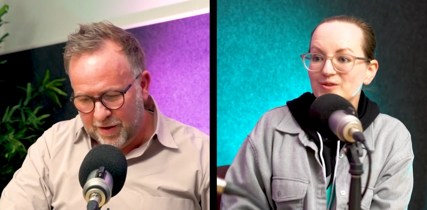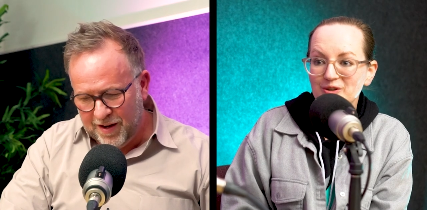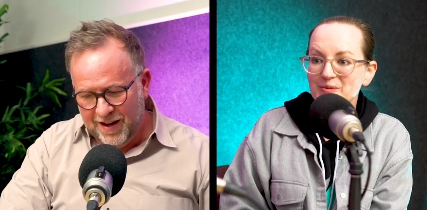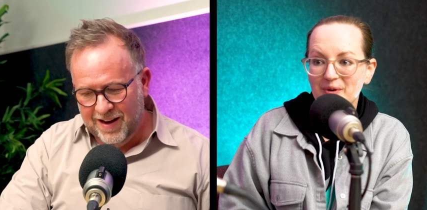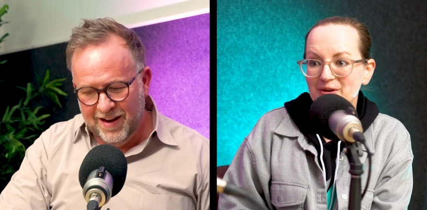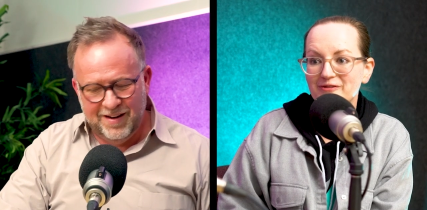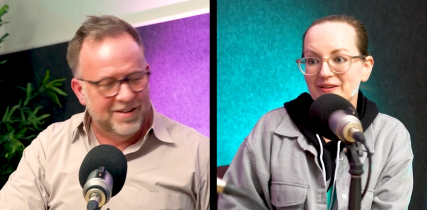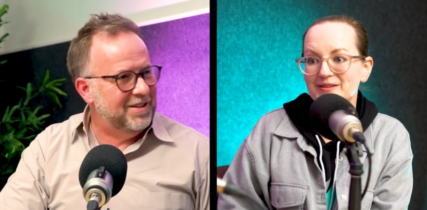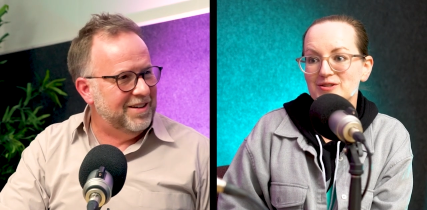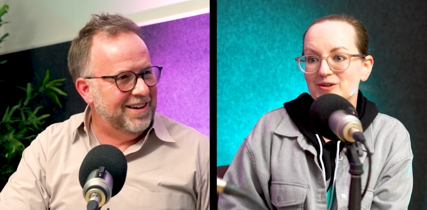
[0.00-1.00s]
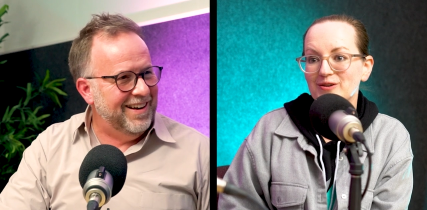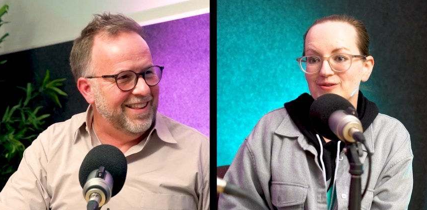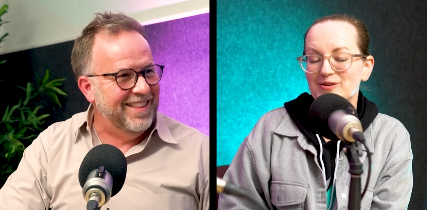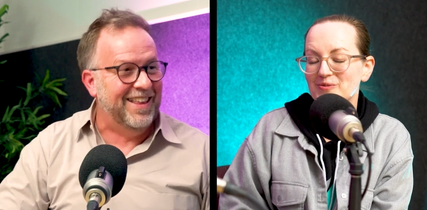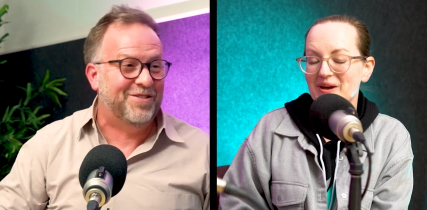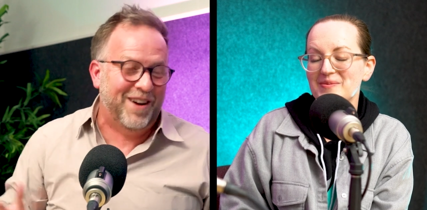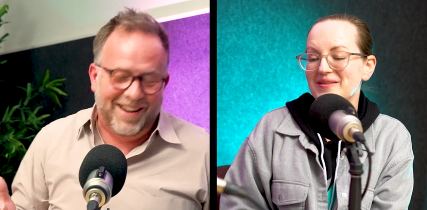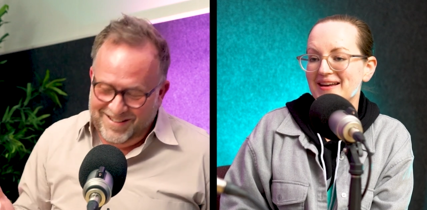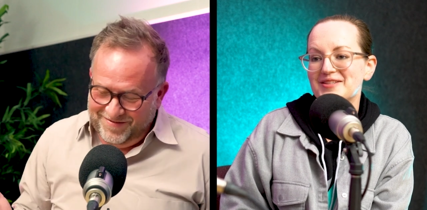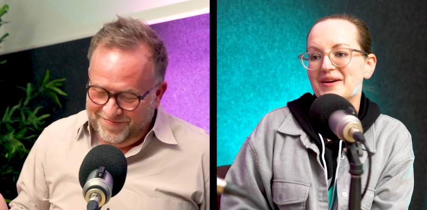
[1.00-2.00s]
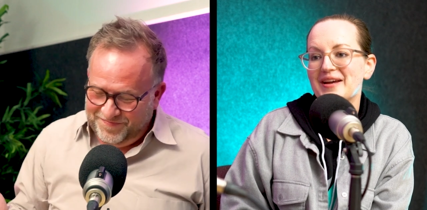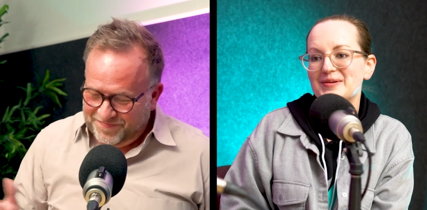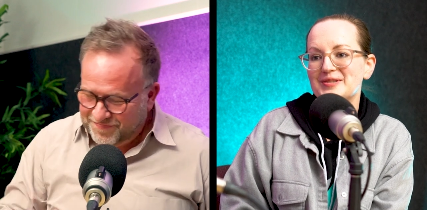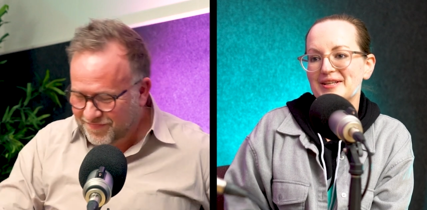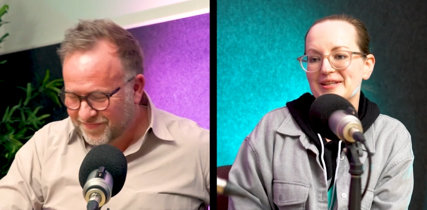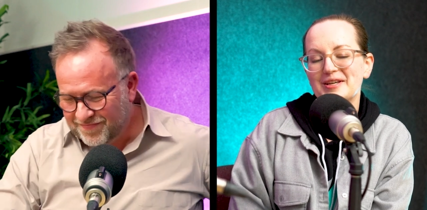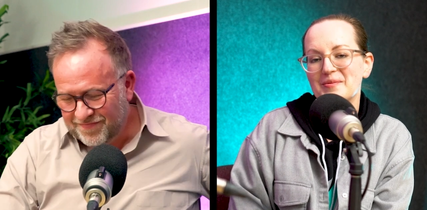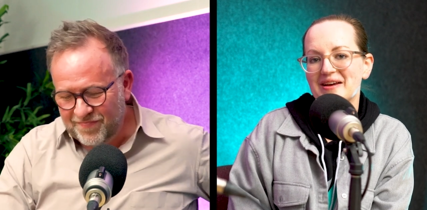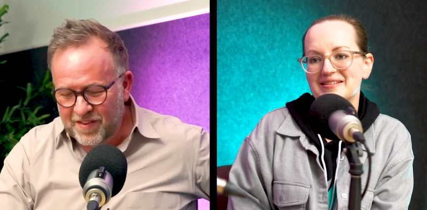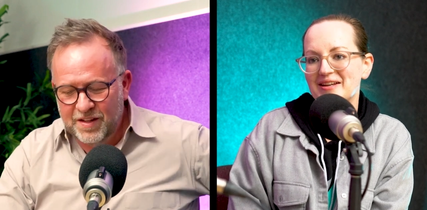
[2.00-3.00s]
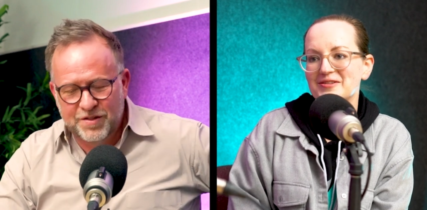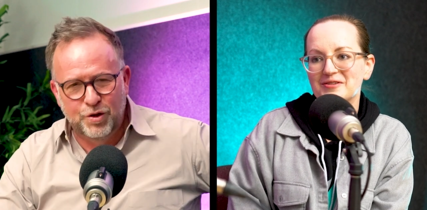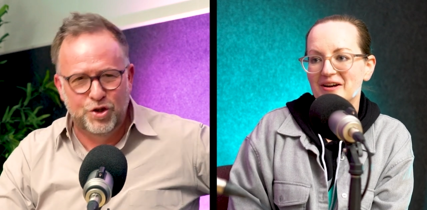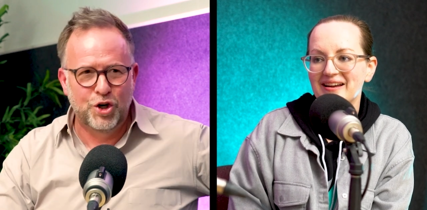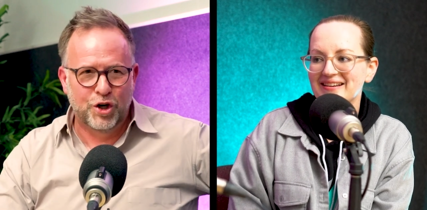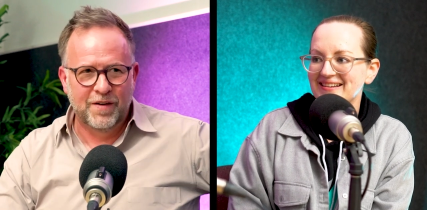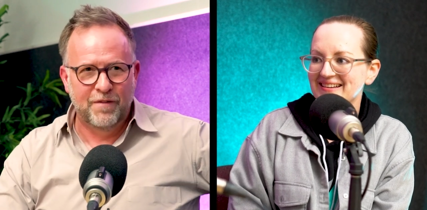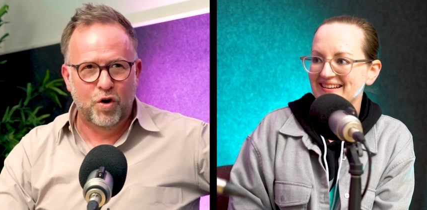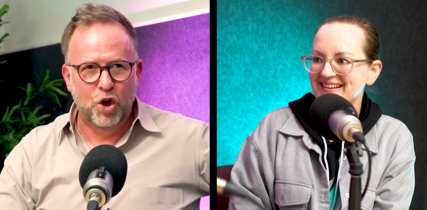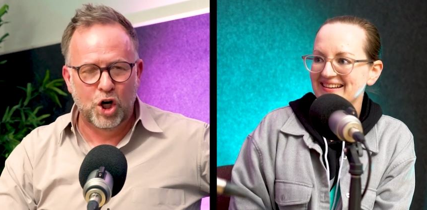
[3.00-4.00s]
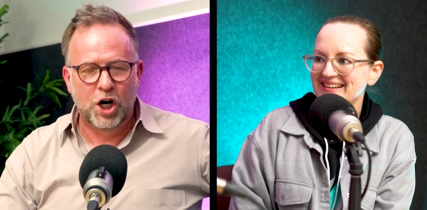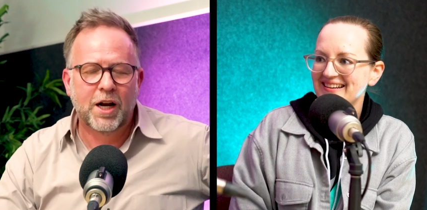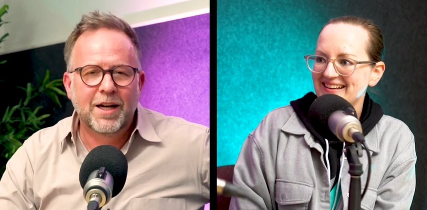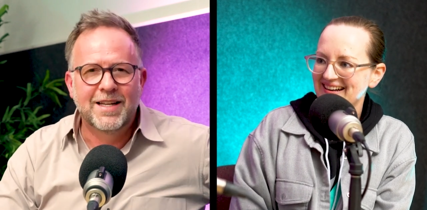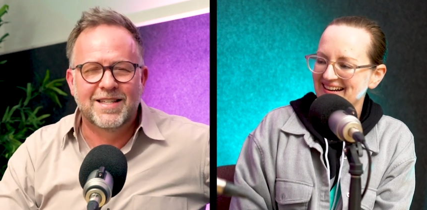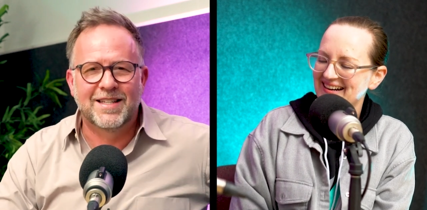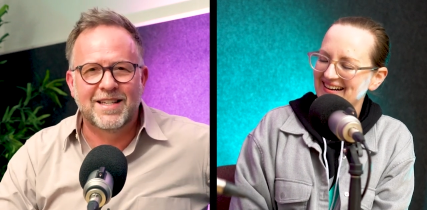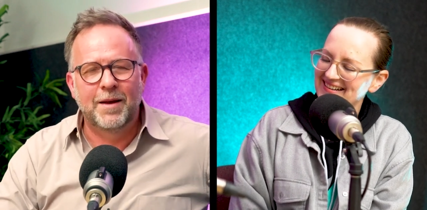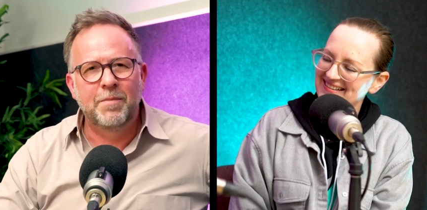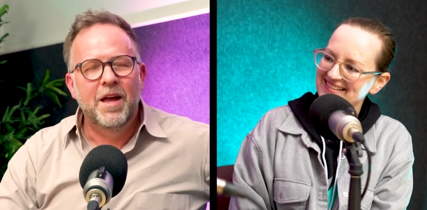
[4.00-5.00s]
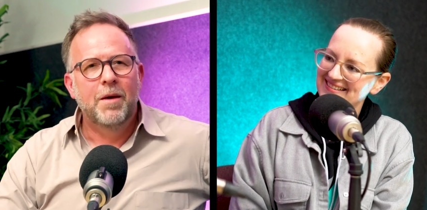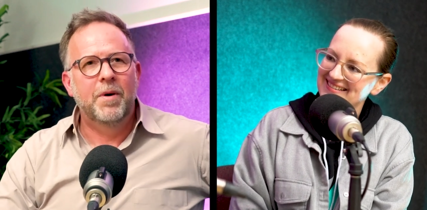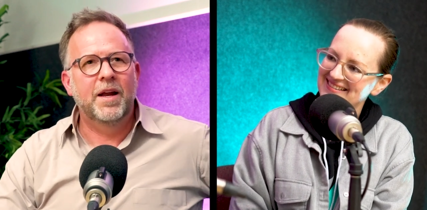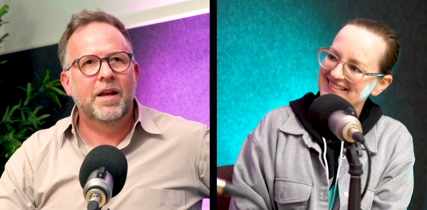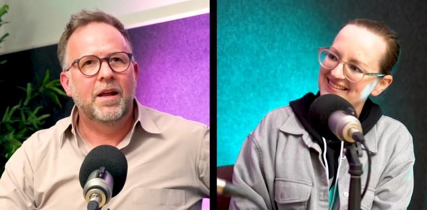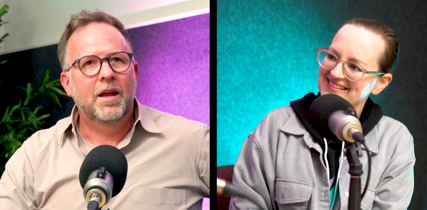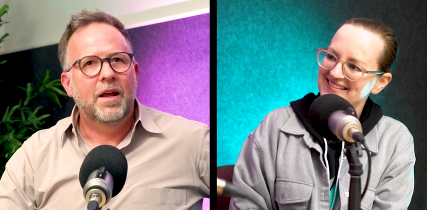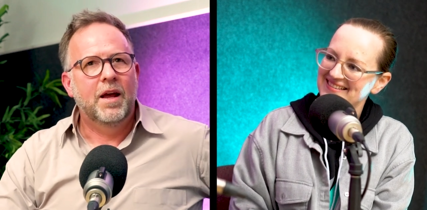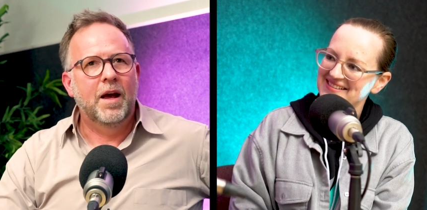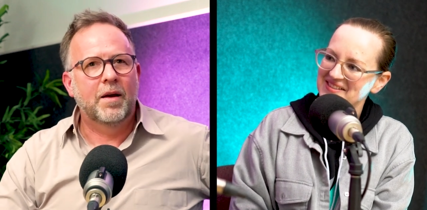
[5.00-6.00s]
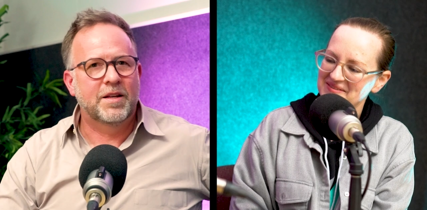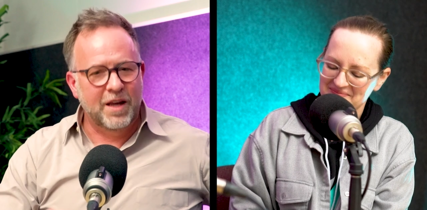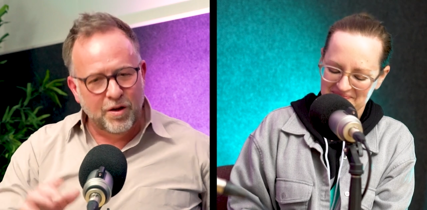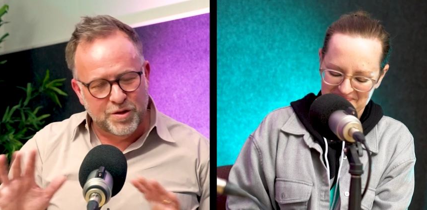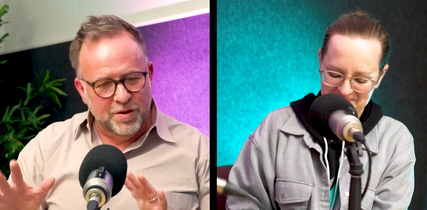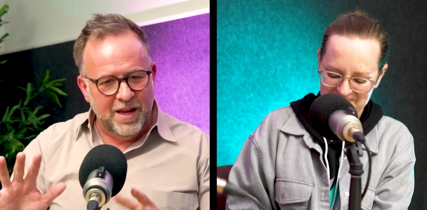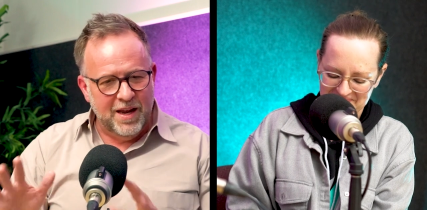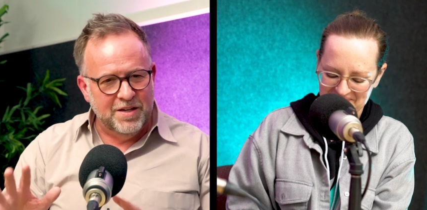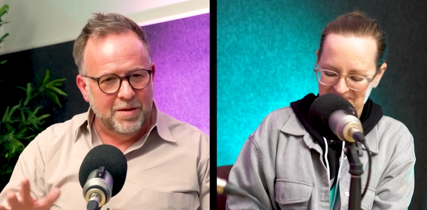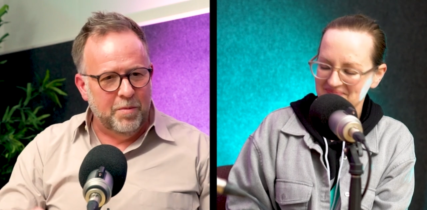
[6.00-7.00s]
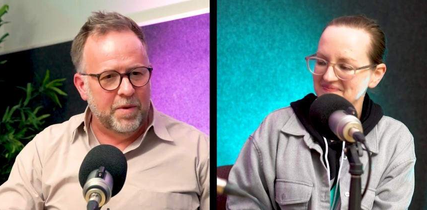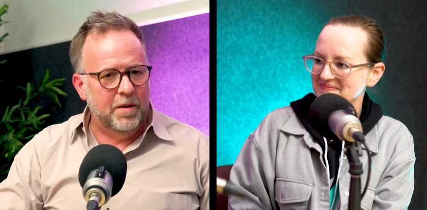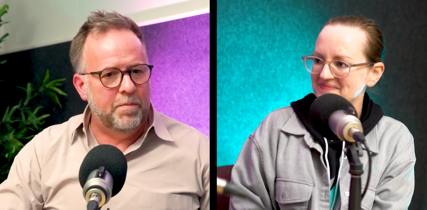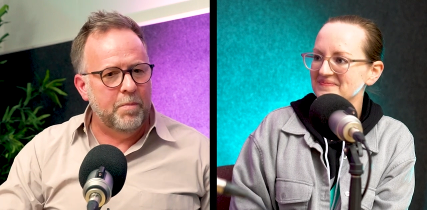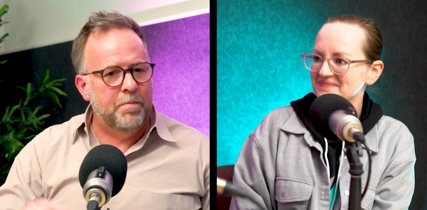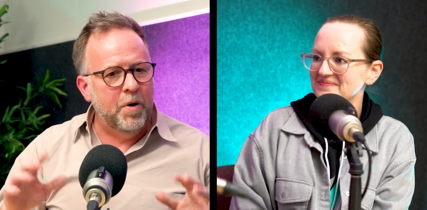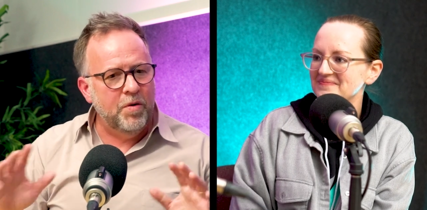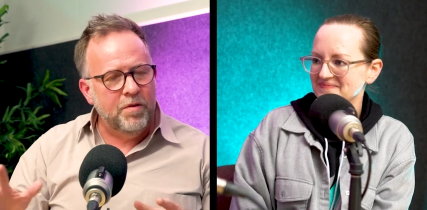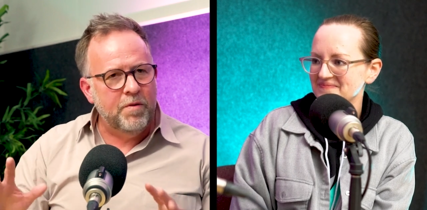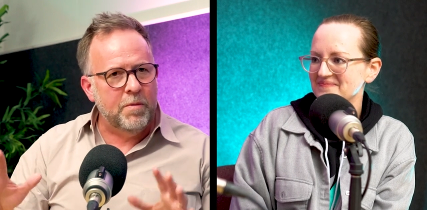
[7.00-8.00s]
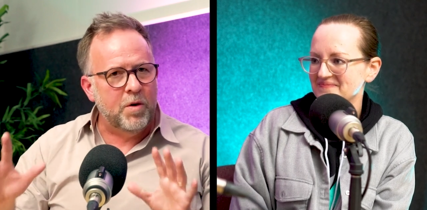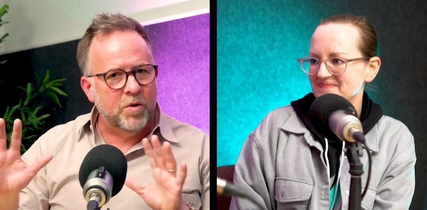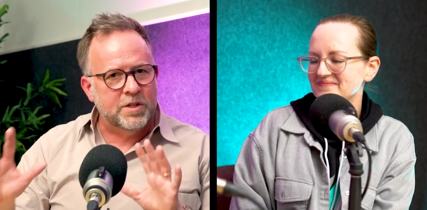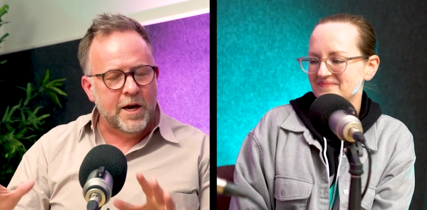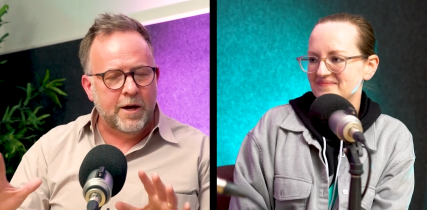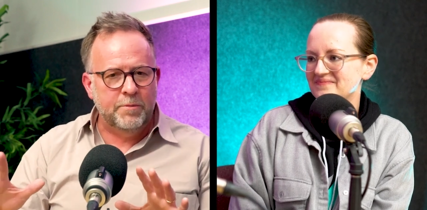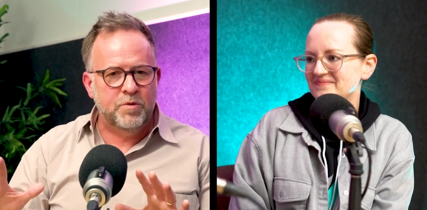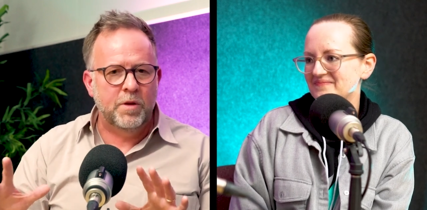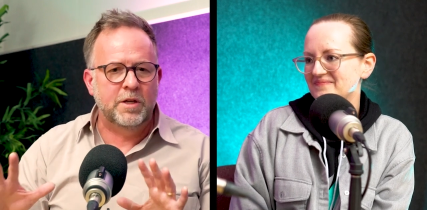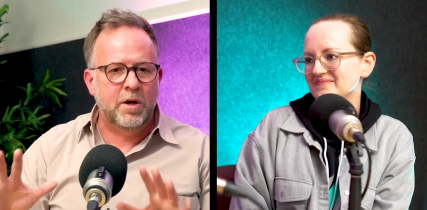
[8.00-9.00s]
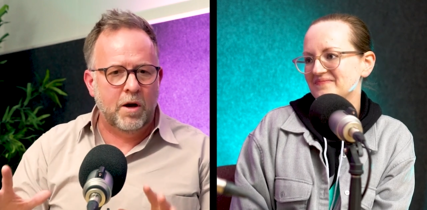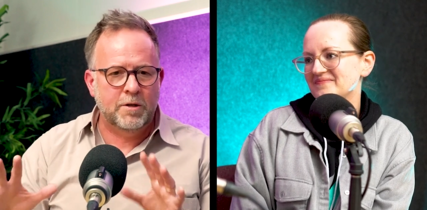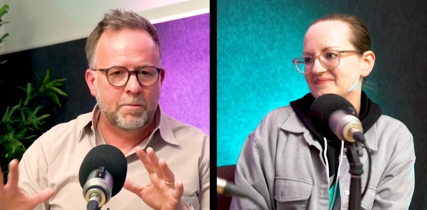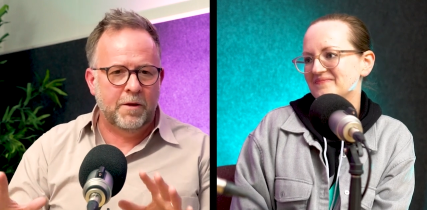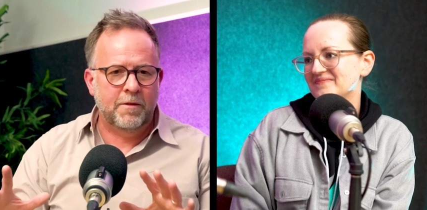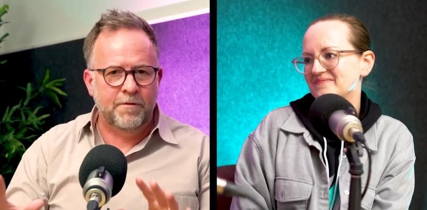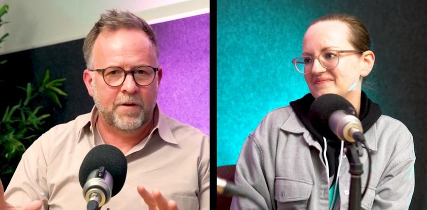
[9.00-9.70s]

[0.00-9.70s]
Speaker 1: also a
Speaker 2: Bond villain too, so that's maybe right. that's why I was thinking about Daniel. So Craig. Jurgen
Speaker 1: Voller is uh -huh. his uh-huh. name, but because uh, they also de-age him a bit. But both of them, there were times when they talked about the